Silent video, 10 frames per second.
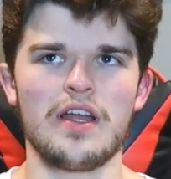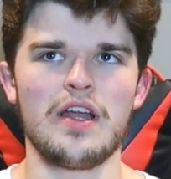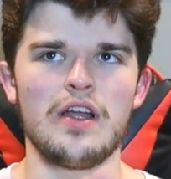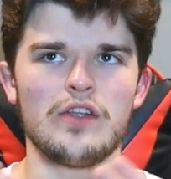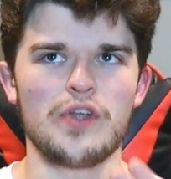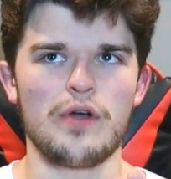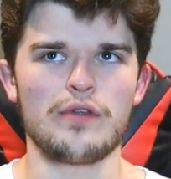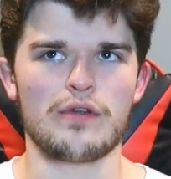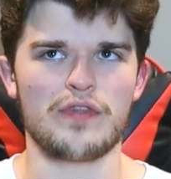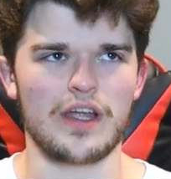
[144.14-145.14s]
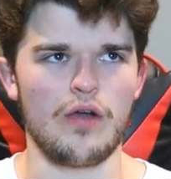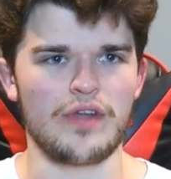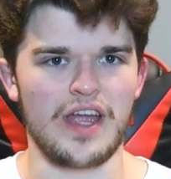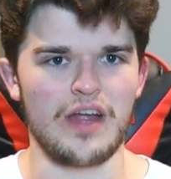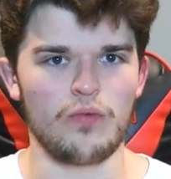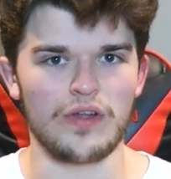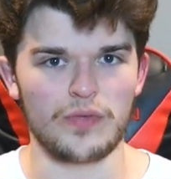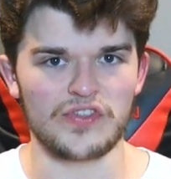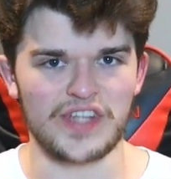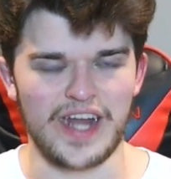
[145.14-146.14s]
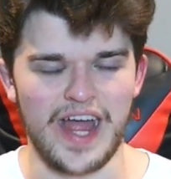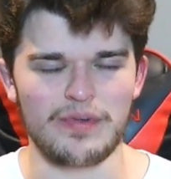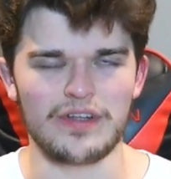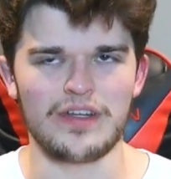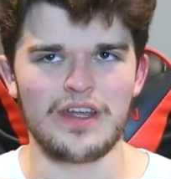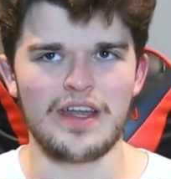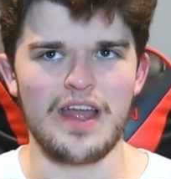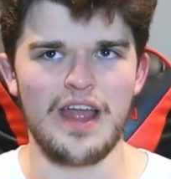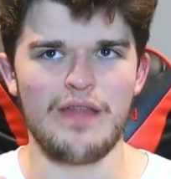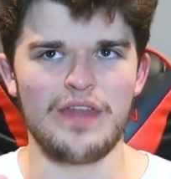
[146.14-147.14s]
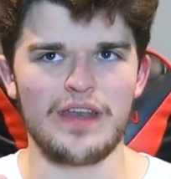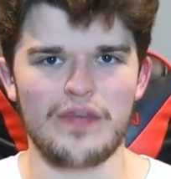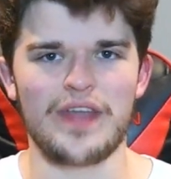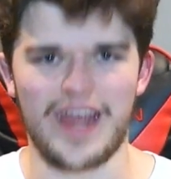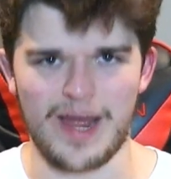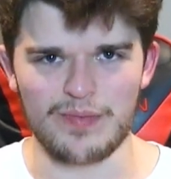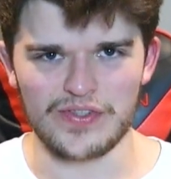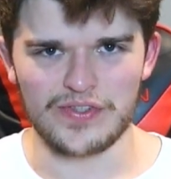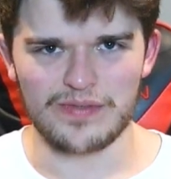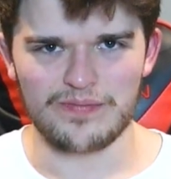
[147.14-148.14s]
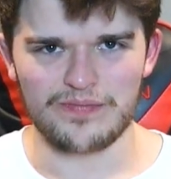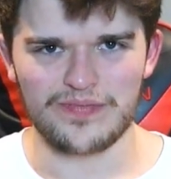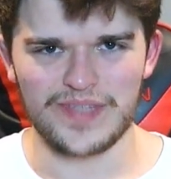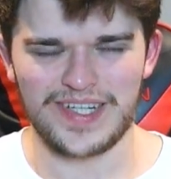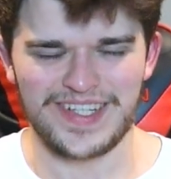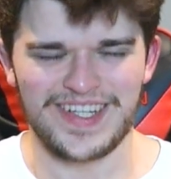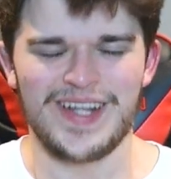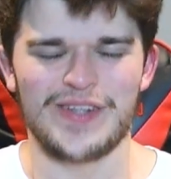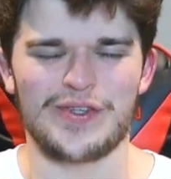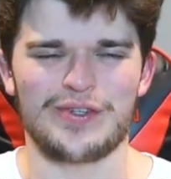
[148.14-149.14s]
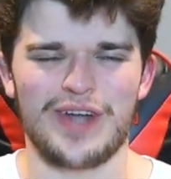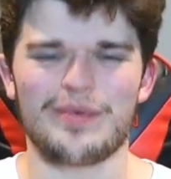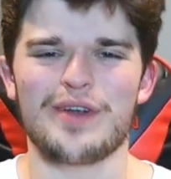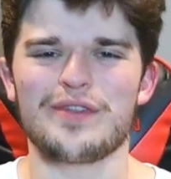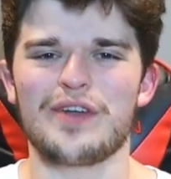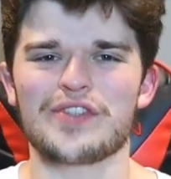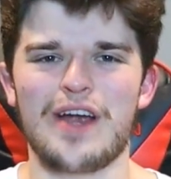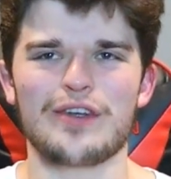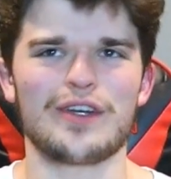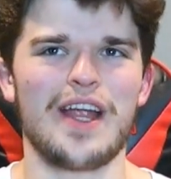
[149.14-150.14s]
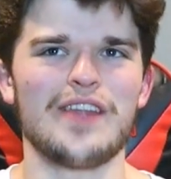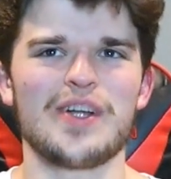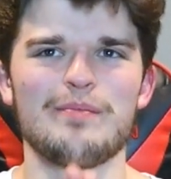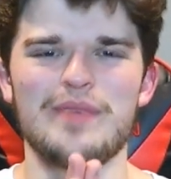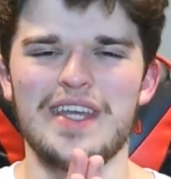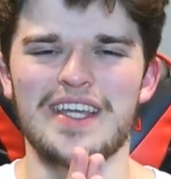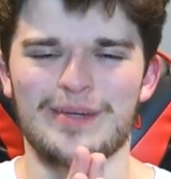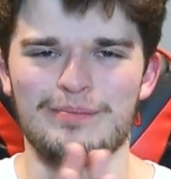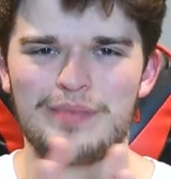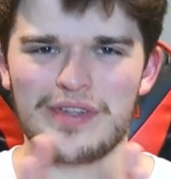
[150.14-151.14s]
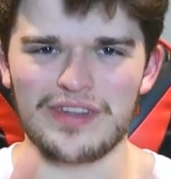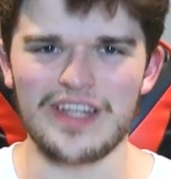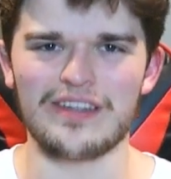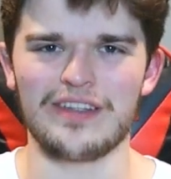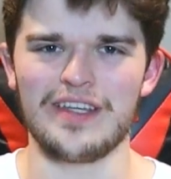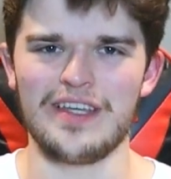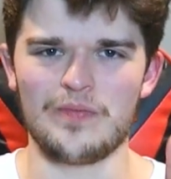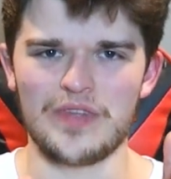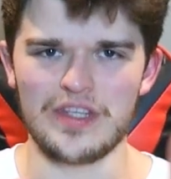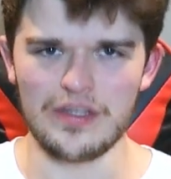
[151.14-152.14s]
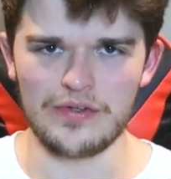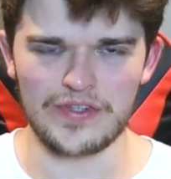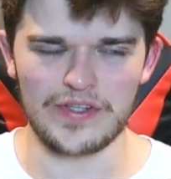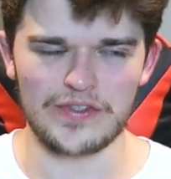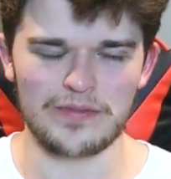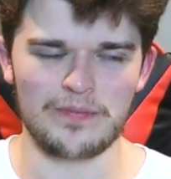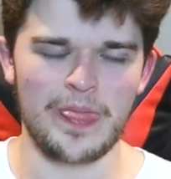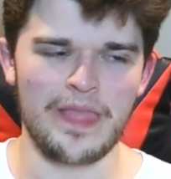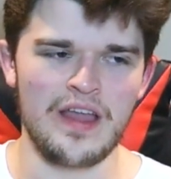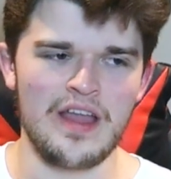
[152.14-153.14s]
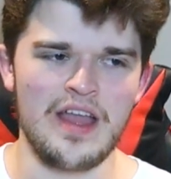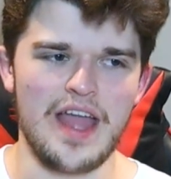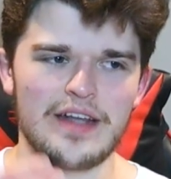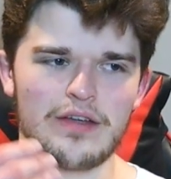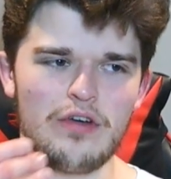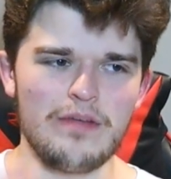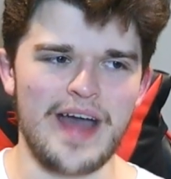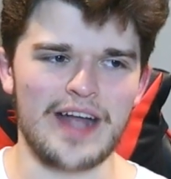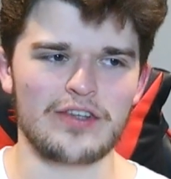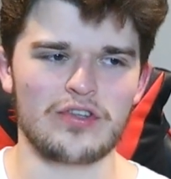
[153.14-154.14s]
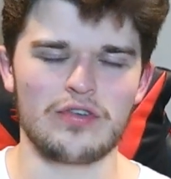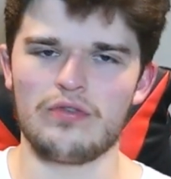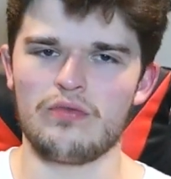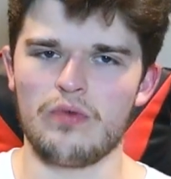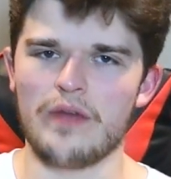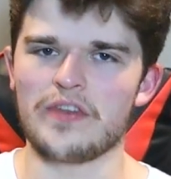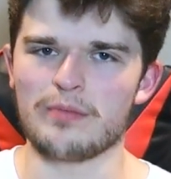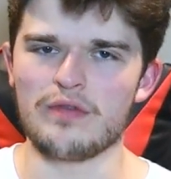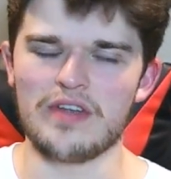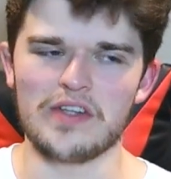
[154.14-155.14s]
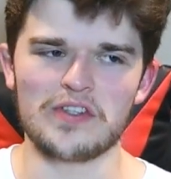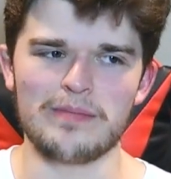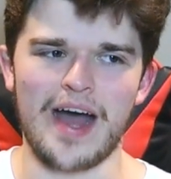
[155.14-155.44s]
So you're thinking, okay, what's going to happen? And then nothing happens. So Jon Bernthal's character ends up being completely useless. And going back to what this movie is about,